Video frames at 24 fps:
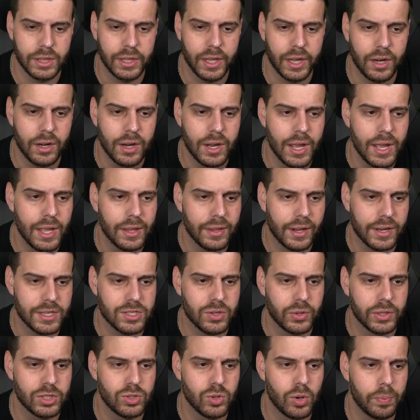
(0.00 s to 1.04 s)
there, that is
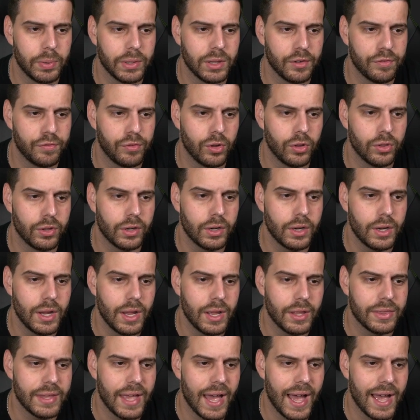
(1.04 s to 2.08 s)
going to open the folder
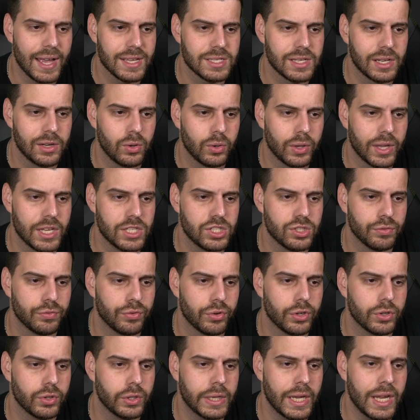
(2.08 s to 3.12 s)
that has the location for
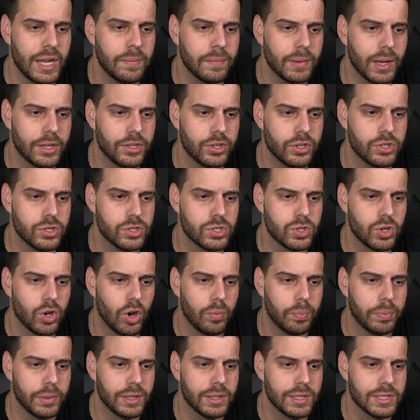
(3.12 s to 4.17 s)
your game and you just
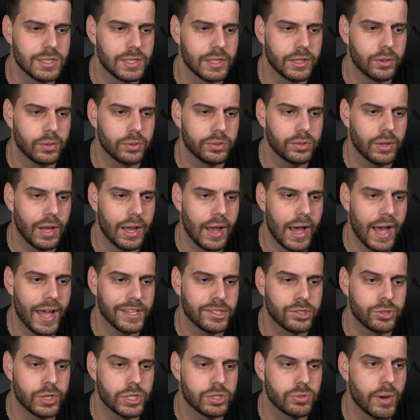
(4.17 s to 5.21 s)
copy this little
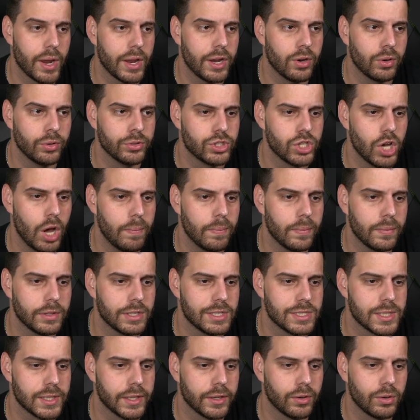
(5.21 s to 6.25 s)
address right here on top,
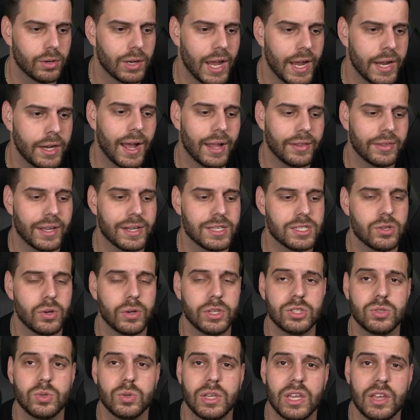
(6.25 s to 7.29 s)
this little line, and that is
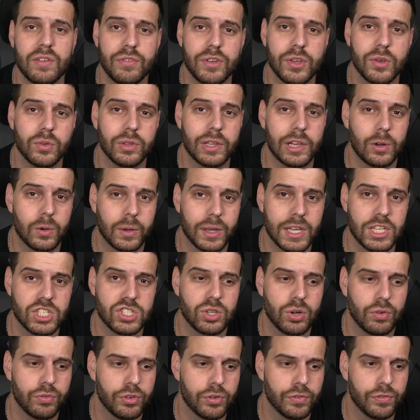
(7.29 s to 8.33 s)
going to give you the
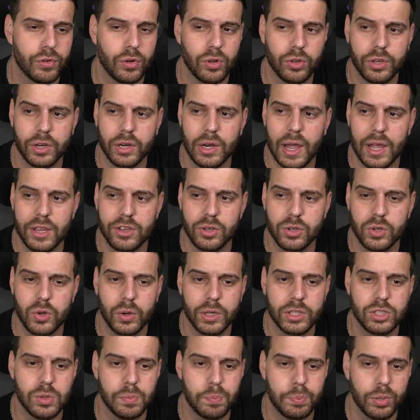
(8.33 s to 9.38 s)
location of your folder and you're
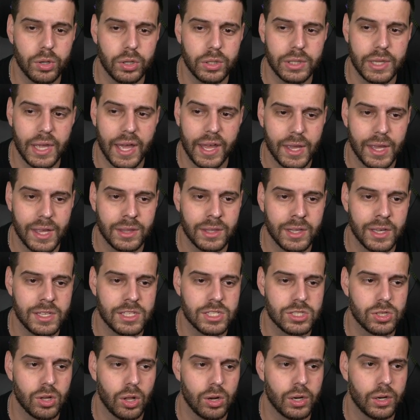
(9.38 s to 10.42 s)
going to put that in the
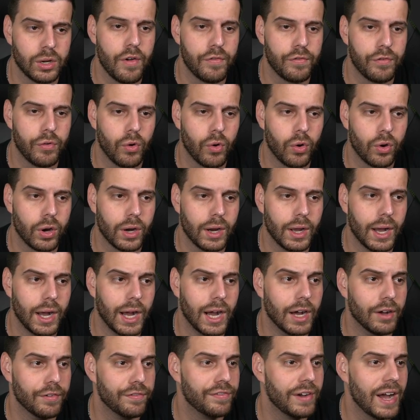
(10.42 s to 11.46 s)
installer for
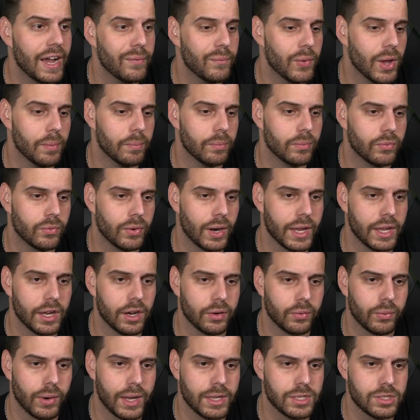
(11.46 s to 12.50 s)
uh, FiveM right
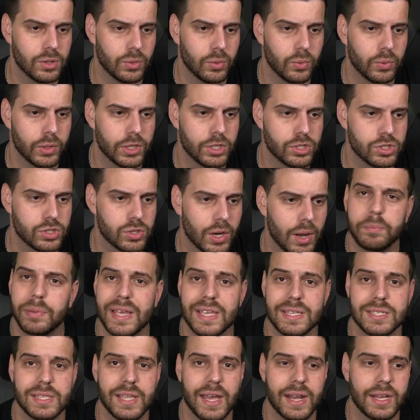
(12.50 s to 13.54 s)
here, right? So we're just gonna
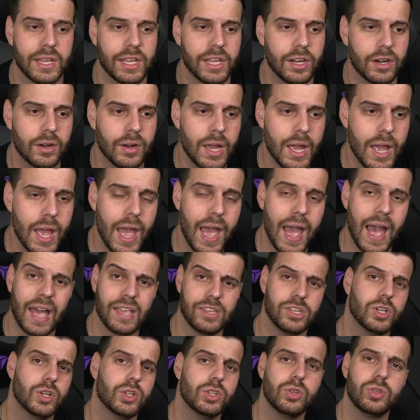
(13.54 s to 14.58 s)
paste that in here and
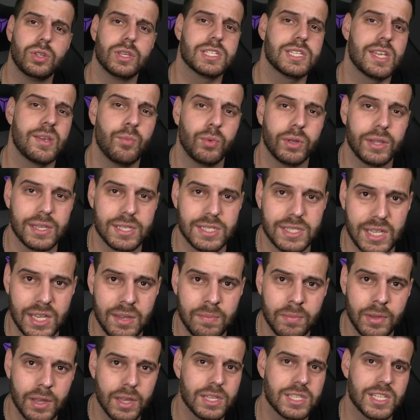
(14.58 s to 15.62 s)
you could do the same with the
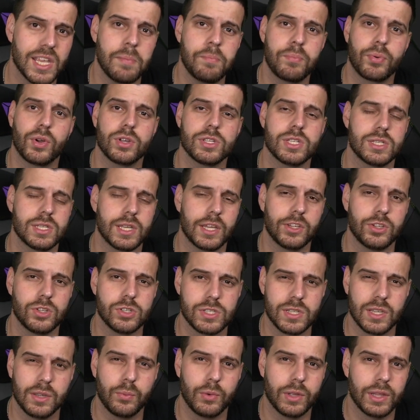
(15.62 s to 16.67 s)
Steam, same process that you
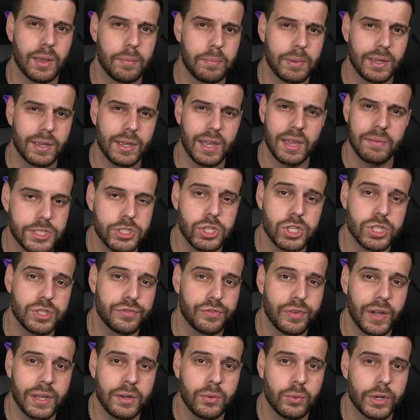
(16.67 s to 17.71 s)
did with Epic Games, just
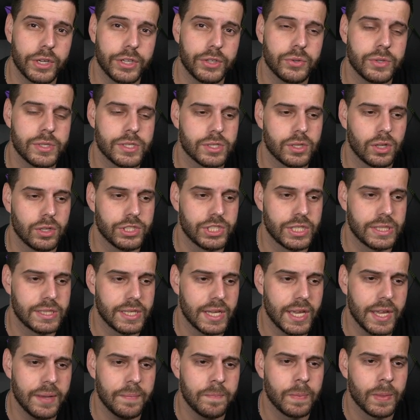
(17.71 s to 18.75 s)
find where you install
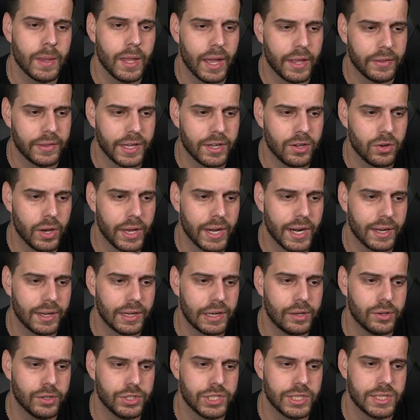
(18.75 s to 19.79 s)
GTA and then go ahead and
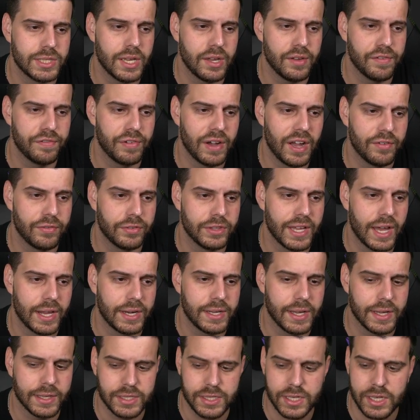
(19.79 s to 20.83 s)
click on GTA
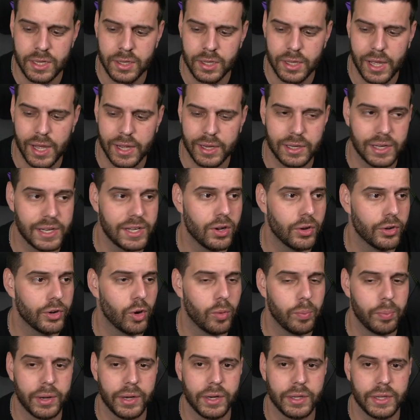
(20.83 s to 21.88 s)
5.exe and click on
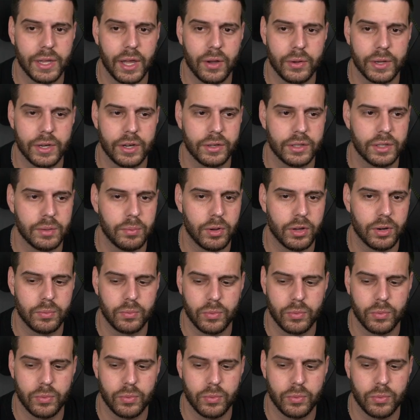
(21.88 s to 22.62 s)
open down here in the bottom